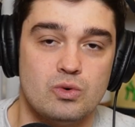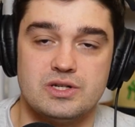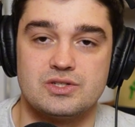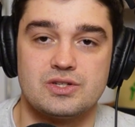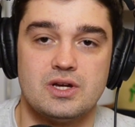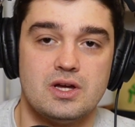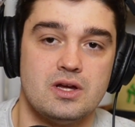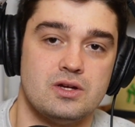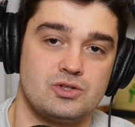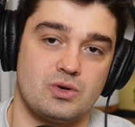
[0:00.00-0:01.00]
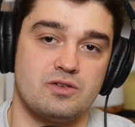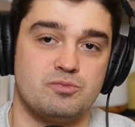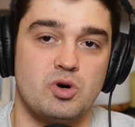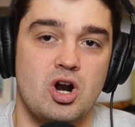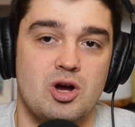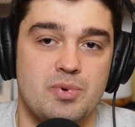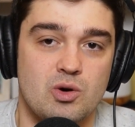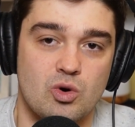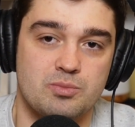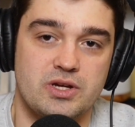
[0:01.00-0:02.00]
was sort of brought up in
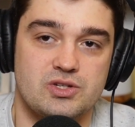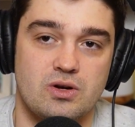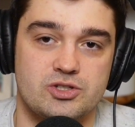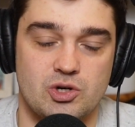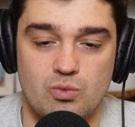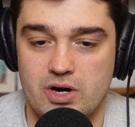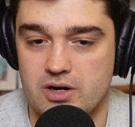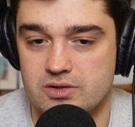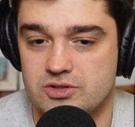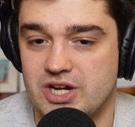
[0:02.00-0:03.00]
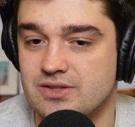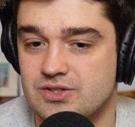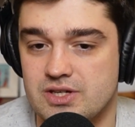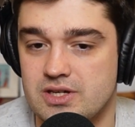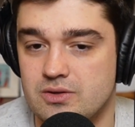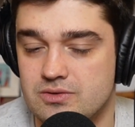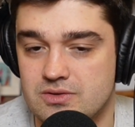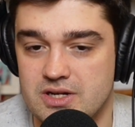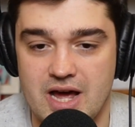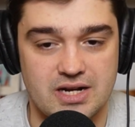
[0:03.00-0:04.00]
a workplace culture where Gen Z
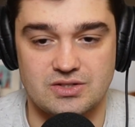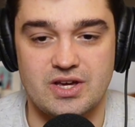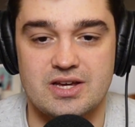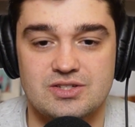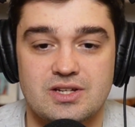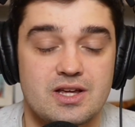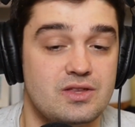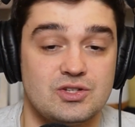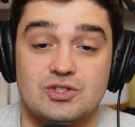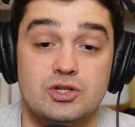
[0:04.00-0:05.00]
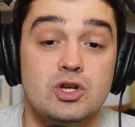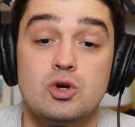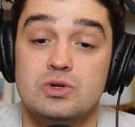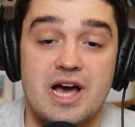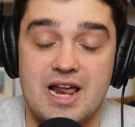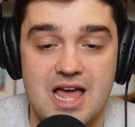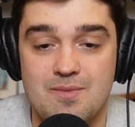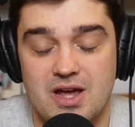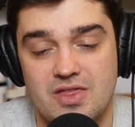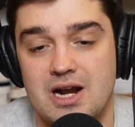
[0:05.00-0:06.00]
did not exist, this is a new
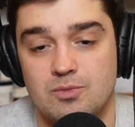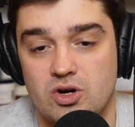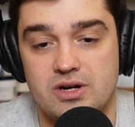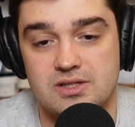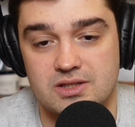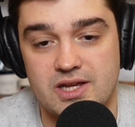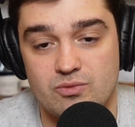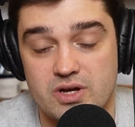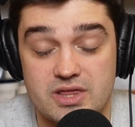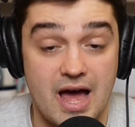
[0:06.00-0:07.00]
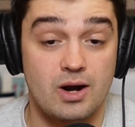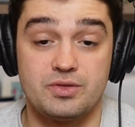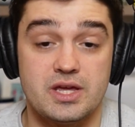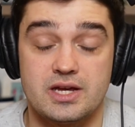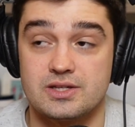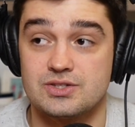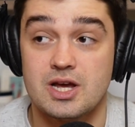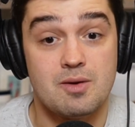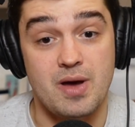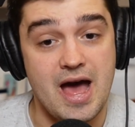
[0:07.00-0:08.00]
dynamic that I'm learning to live with. I don't think it's
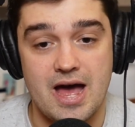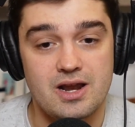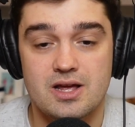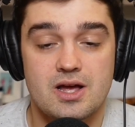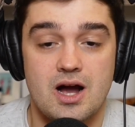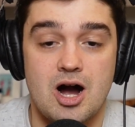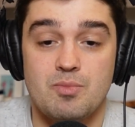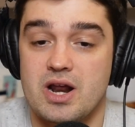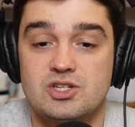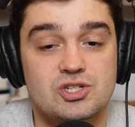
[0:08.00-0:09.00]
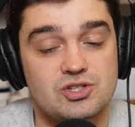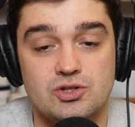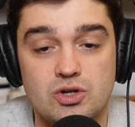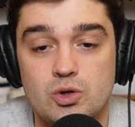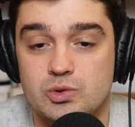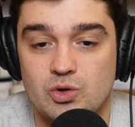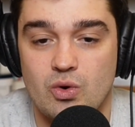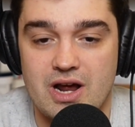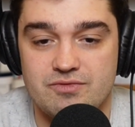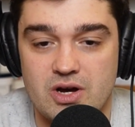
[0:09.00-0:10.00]
bad, but it's just new to what I've